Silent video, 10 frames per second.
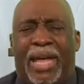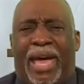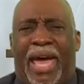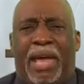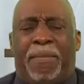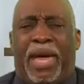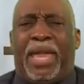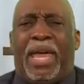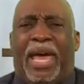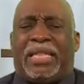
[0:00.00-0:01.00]

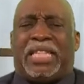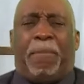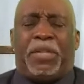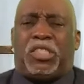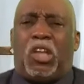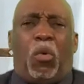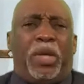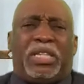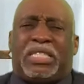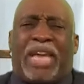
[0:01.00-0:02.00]
Amen. I said, but you know, we
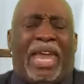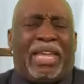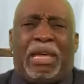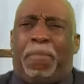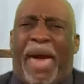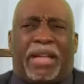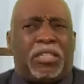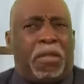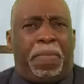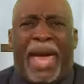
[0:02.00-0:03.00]
just got to get back to
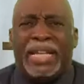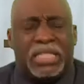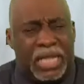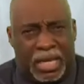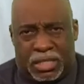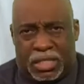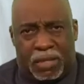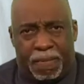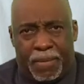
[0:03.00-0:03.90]
the basics.